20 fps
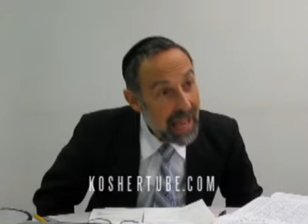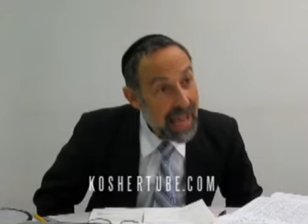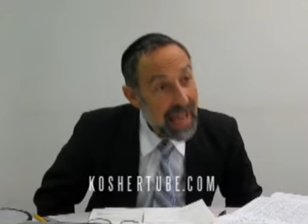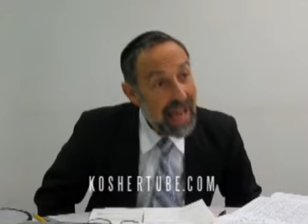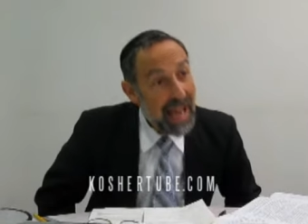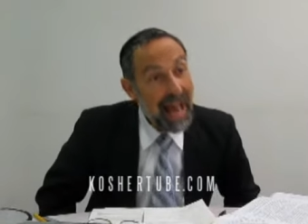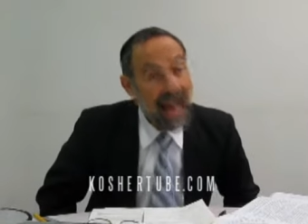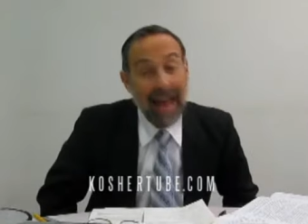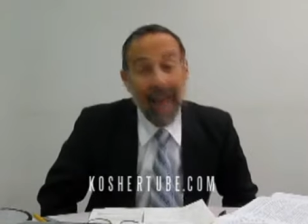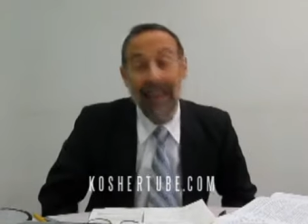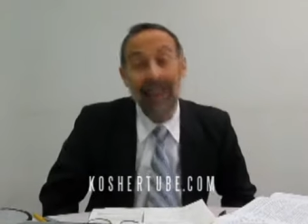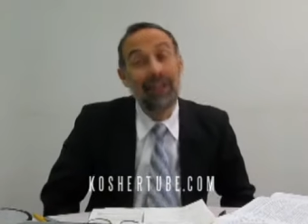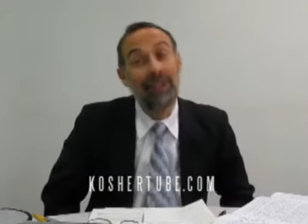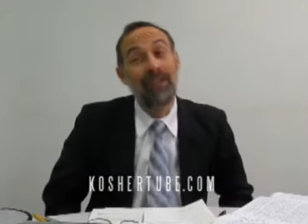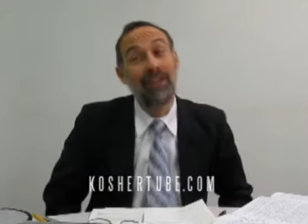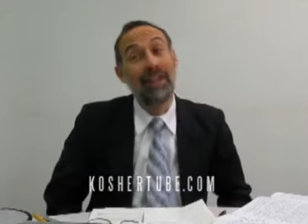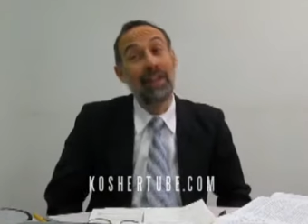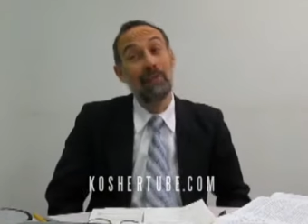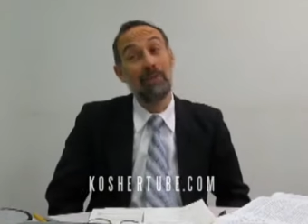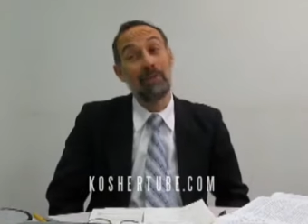And
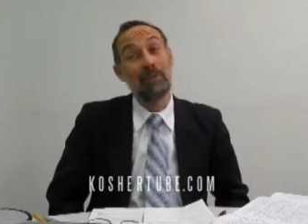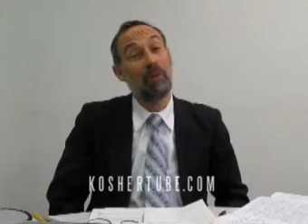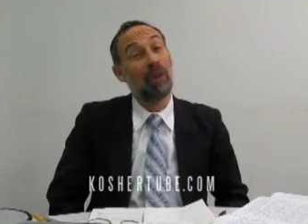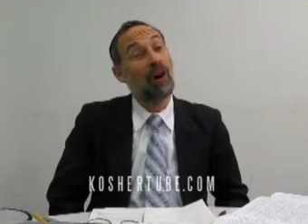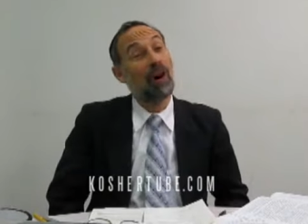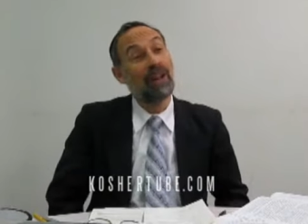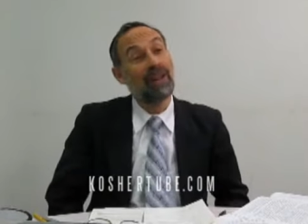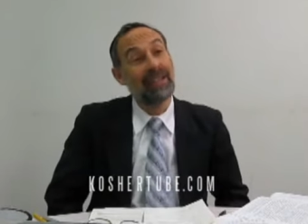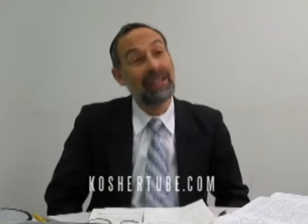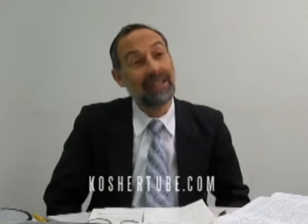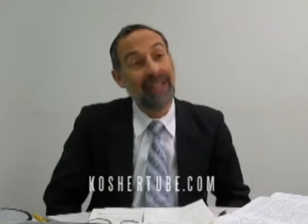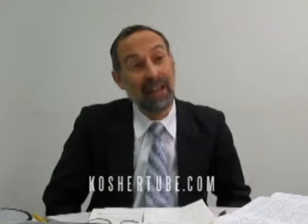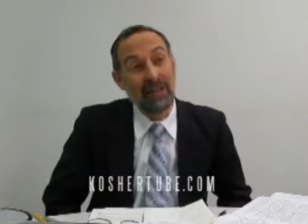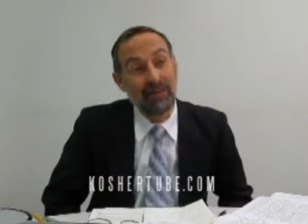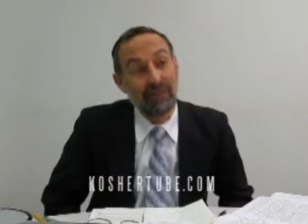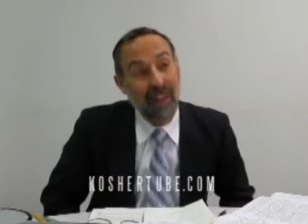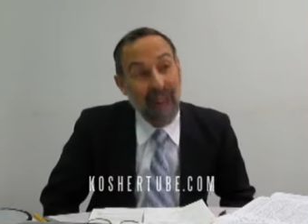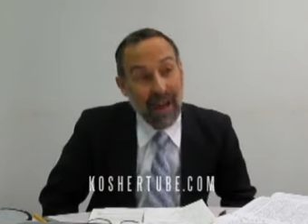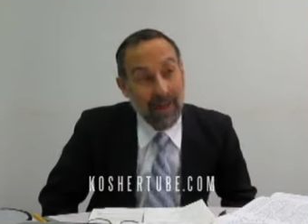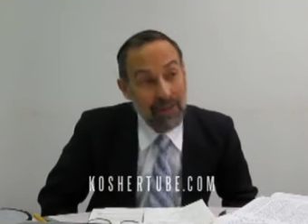keep in mind that that
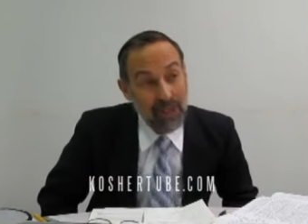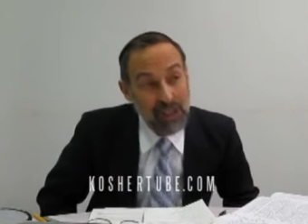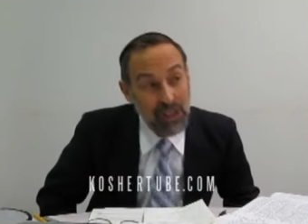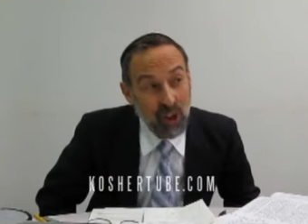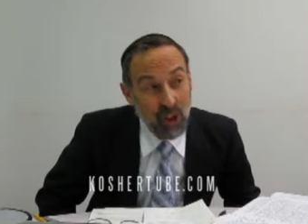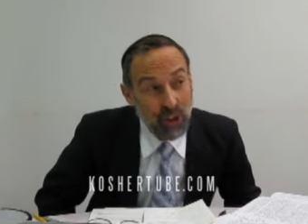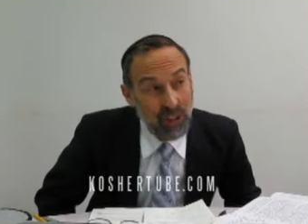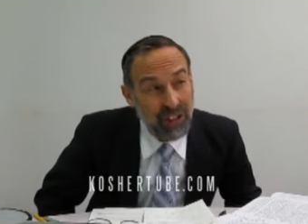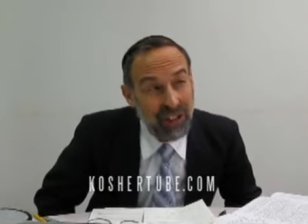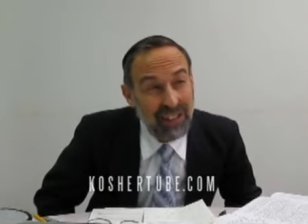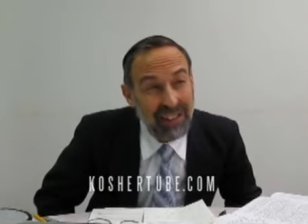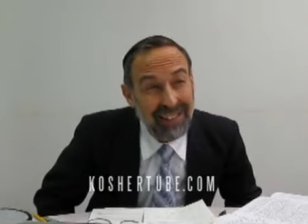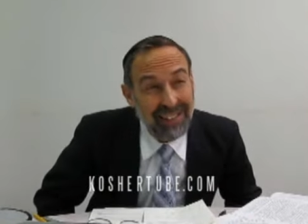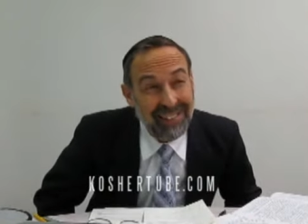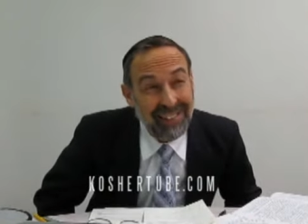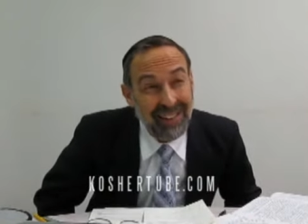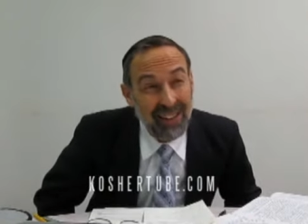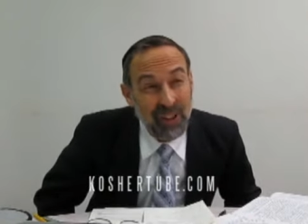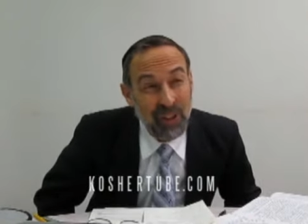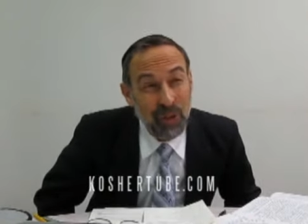famine is going to
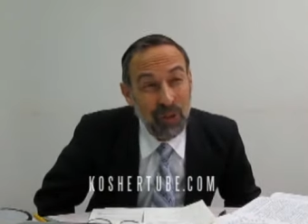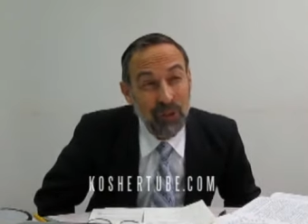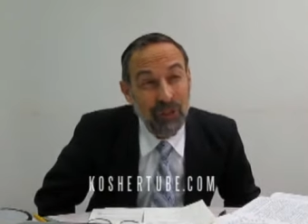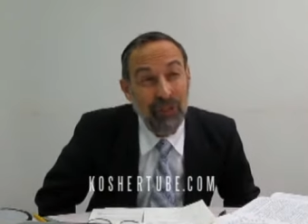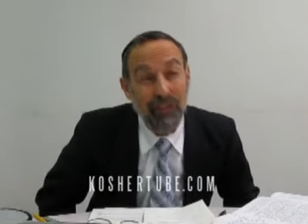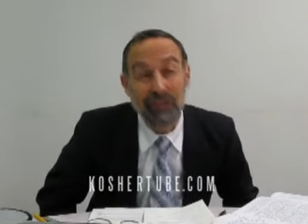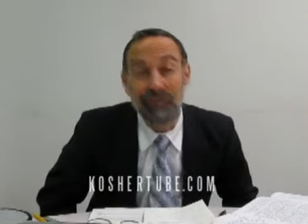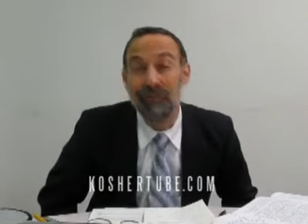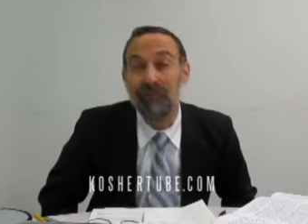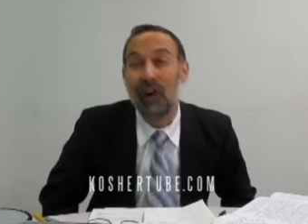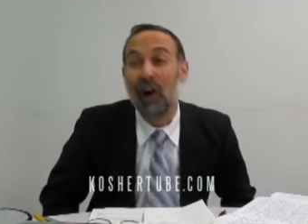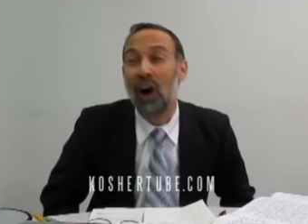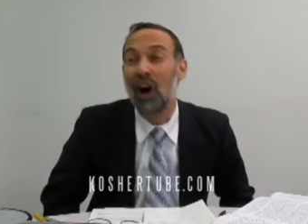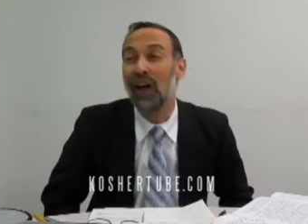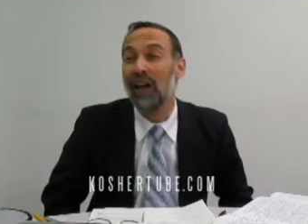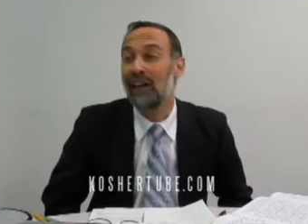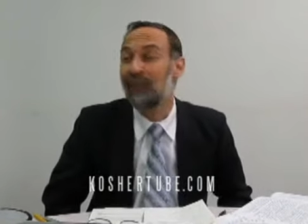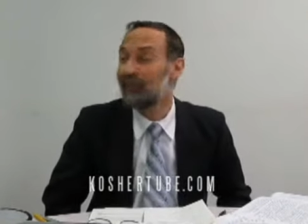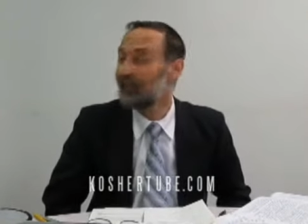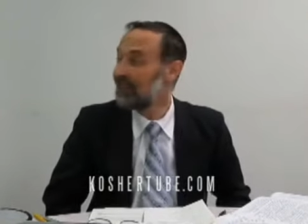continue for
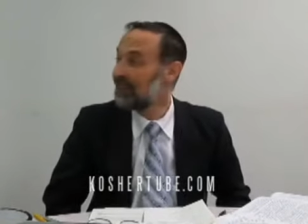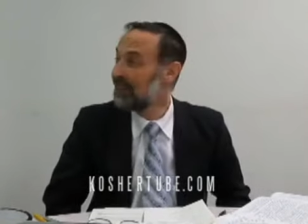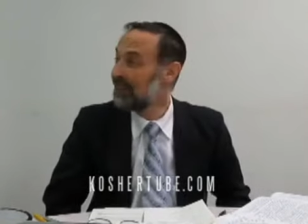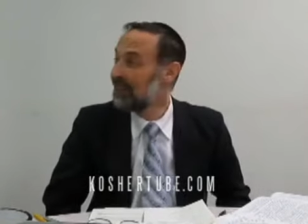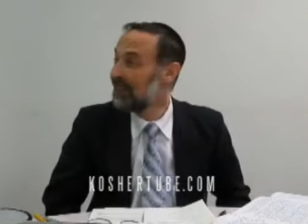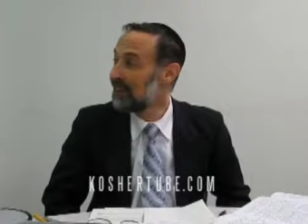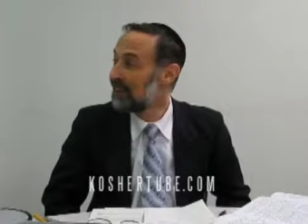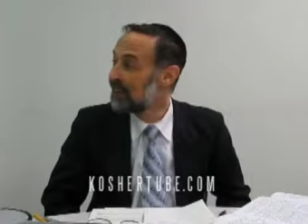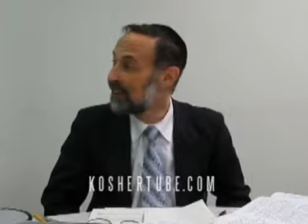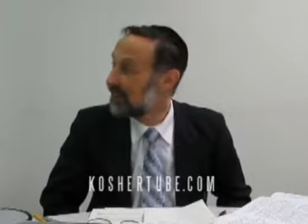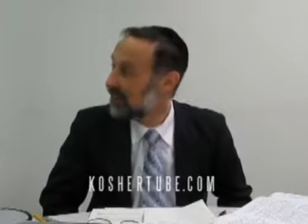five years.